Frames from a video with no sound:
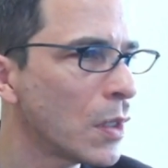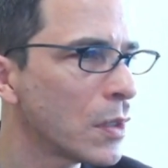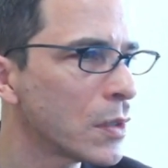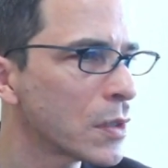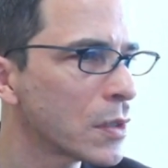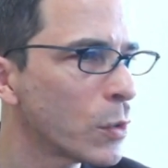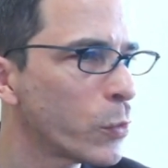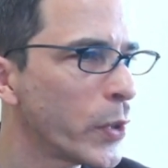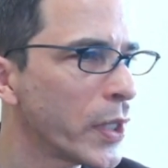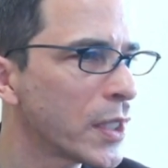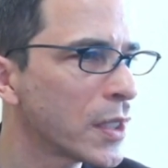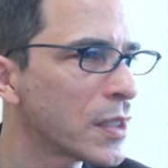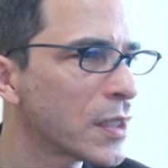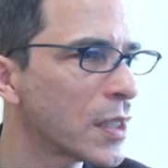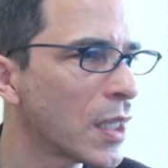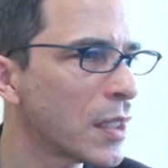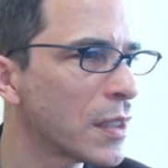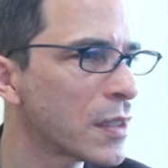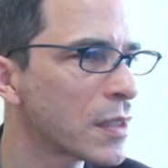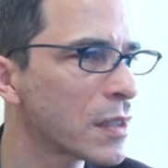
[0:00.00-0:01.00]
So we could
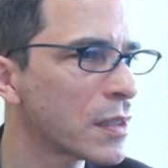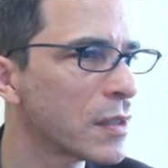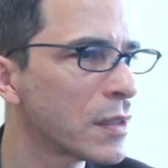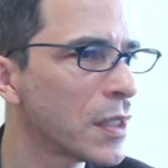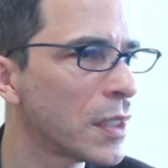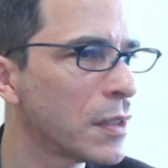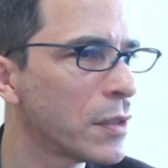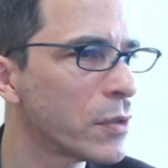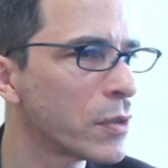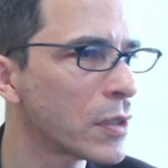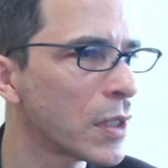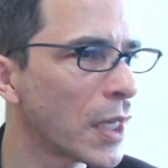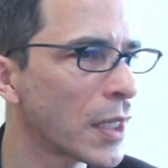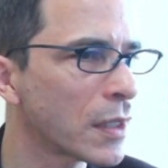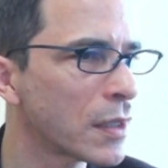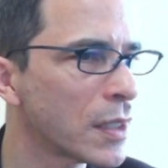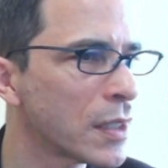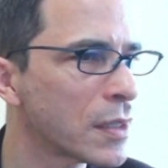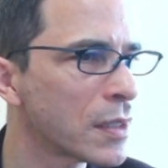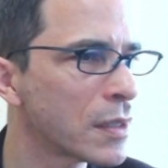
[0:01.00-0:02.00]
say this continues like
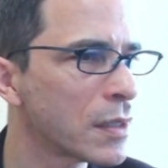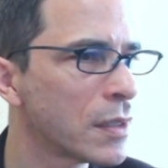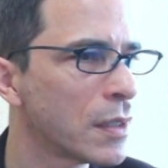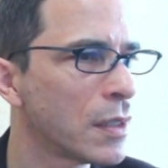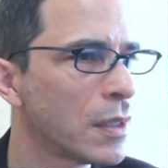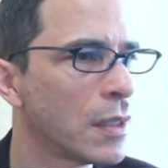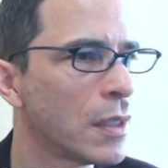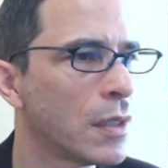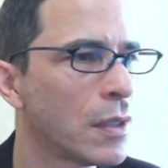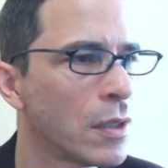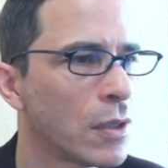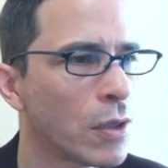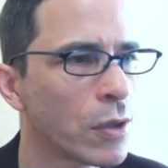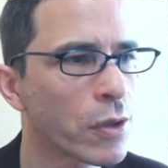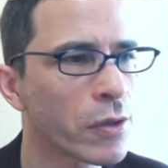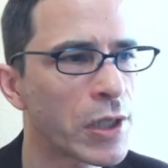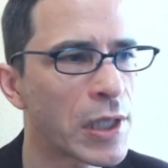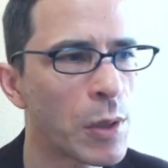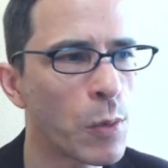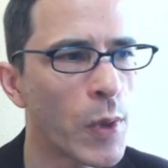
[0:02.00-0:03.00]
this.
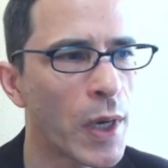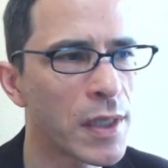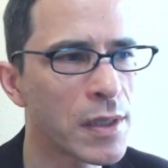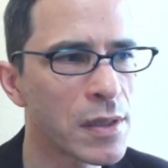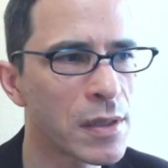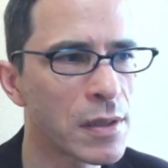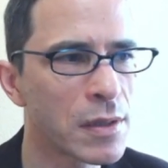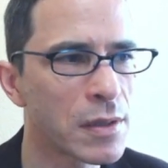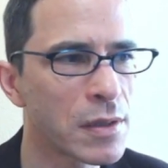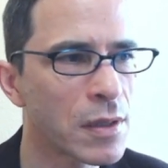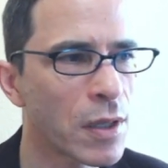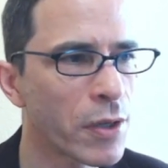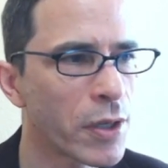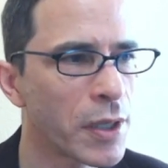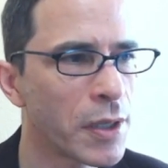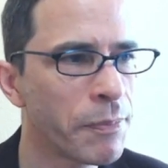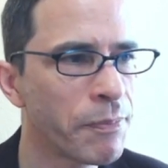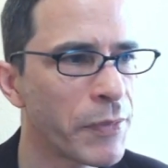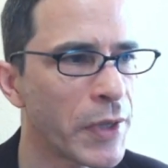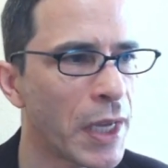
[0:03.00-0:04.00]
Already white is in
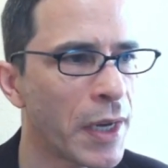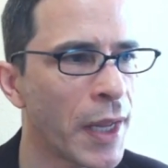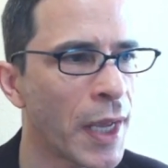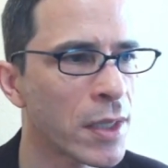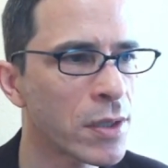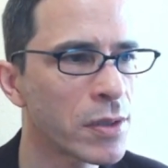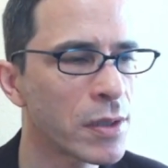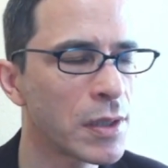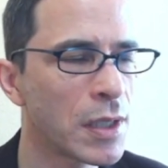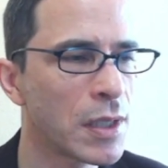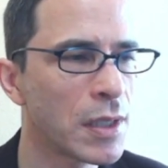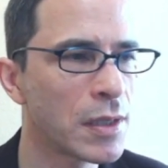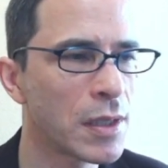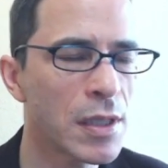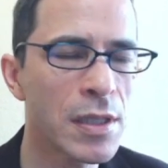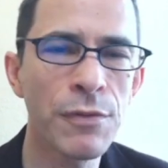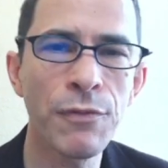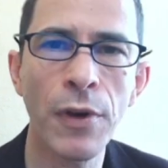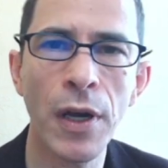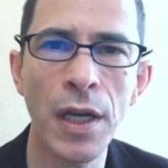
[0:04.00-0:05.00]
Atari, and actually in
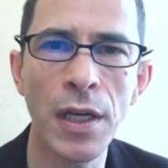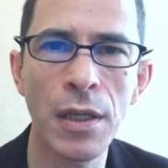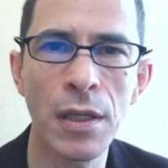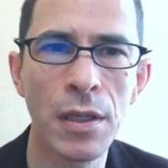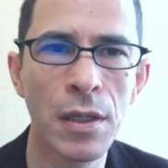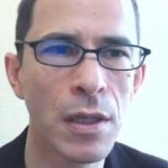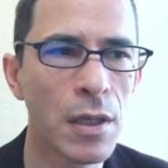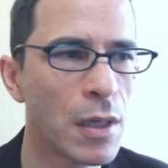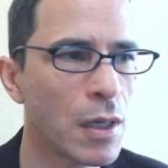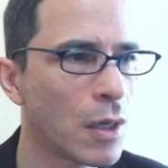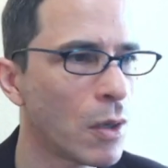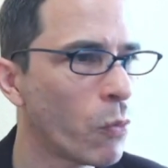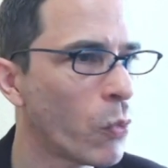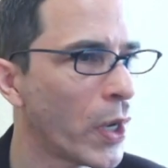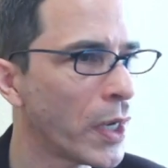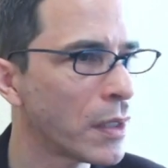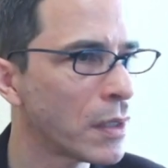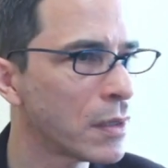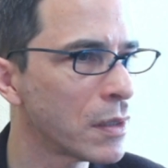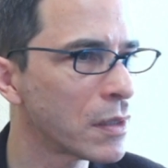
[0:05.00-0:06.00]
this fight,
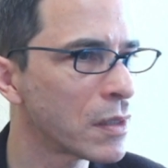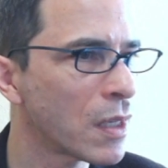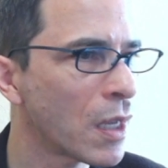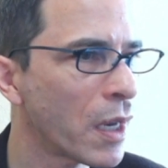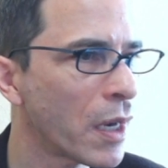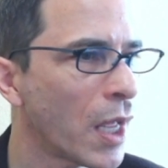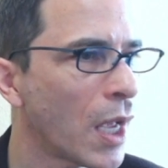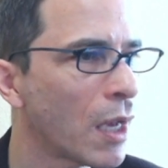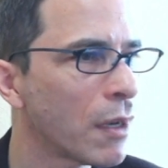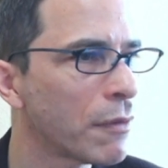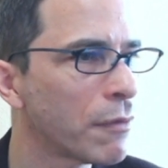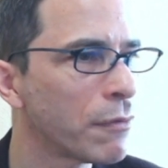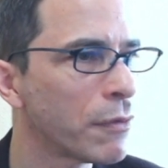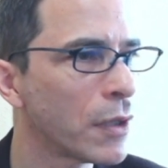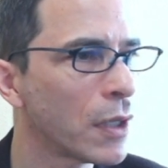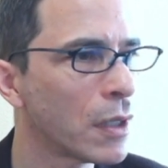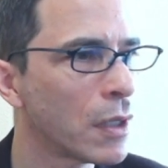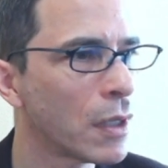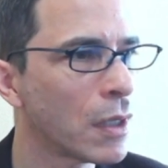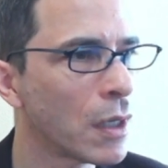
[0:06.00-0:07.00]
white does not have
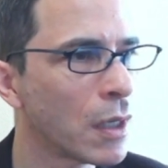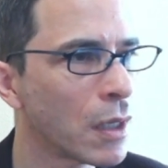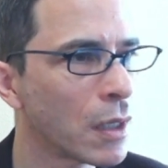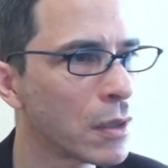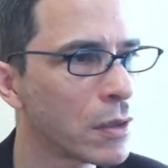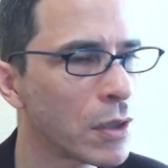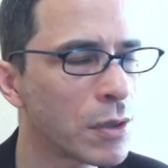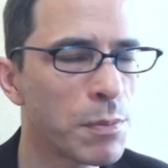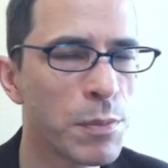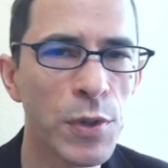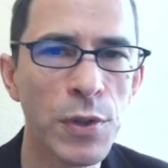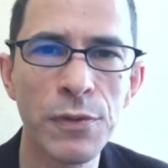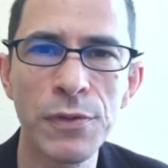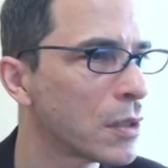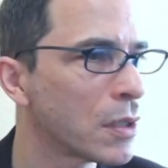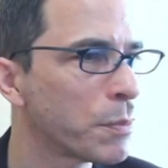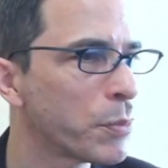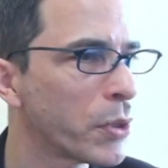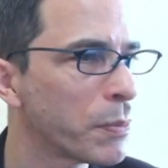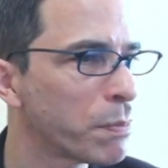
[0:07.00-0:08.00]
a good move
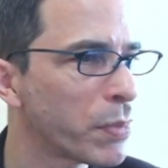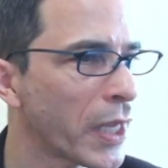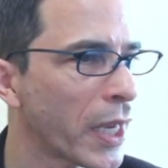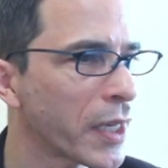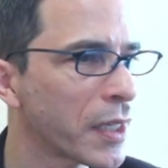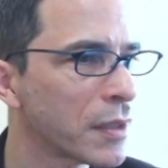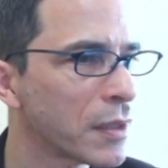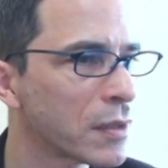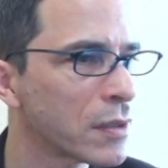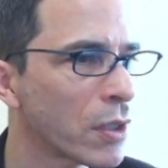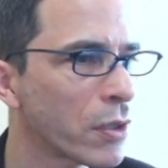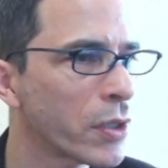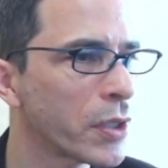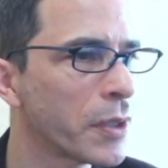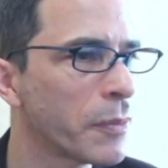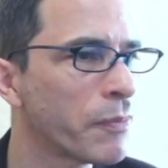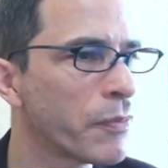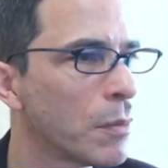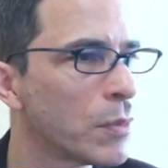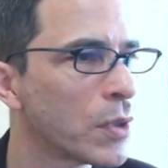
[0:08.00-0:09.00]
to put black in Atari,
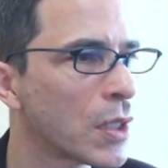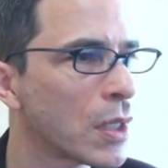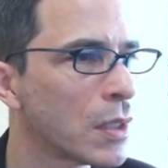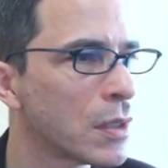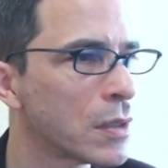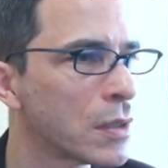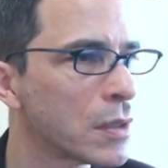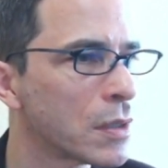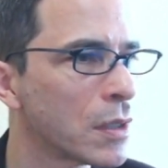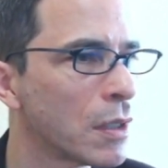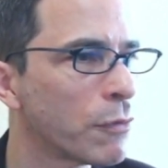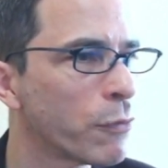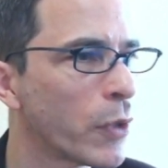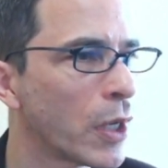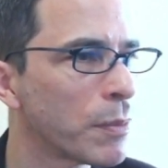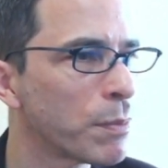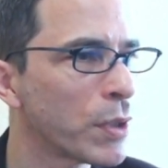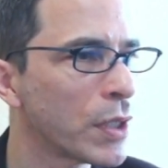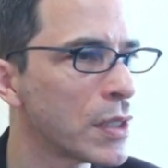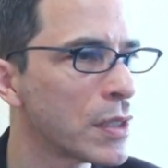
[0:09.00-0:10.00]
because if
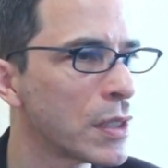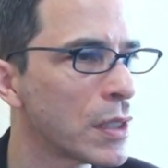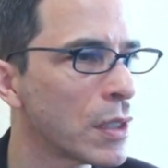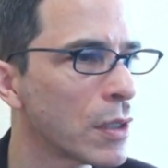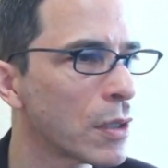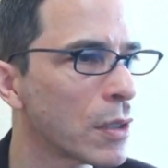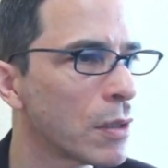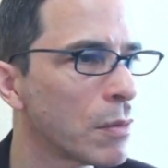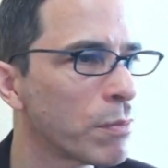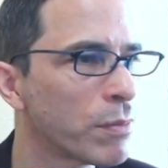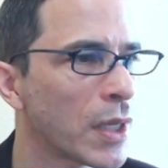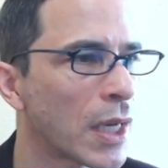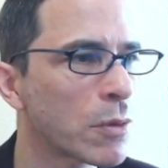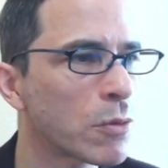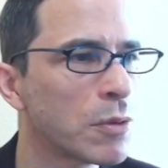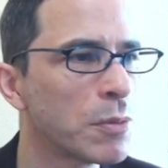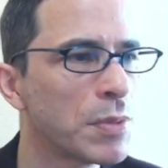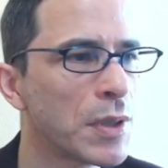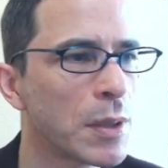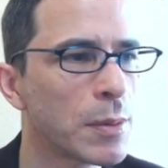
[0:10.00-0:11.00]
white plays here, black
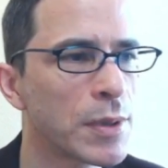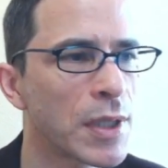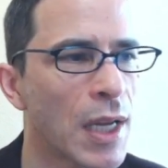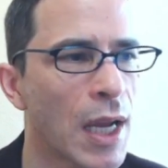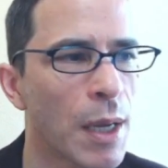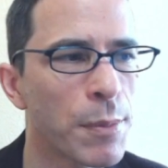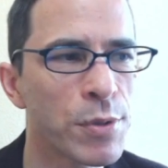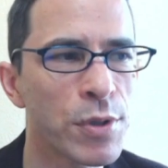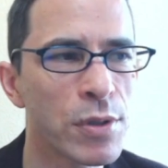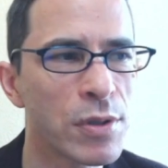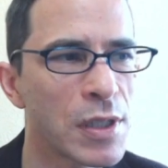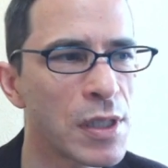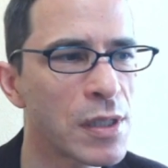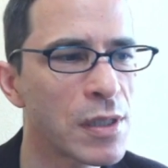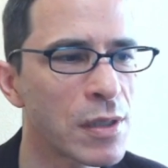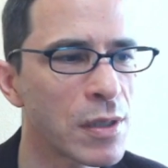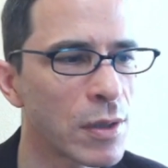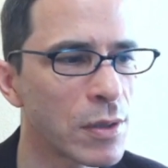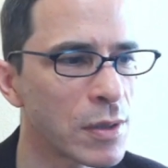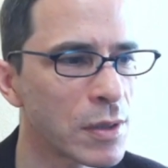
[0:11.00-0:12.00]
will be able to capture these
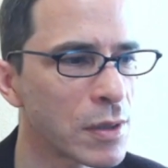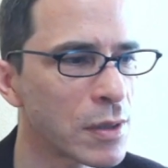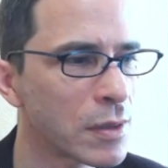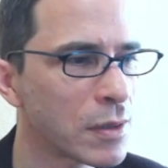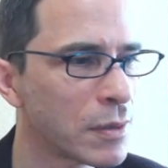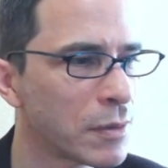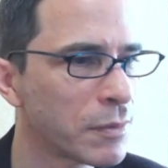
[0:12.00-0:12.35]
stones.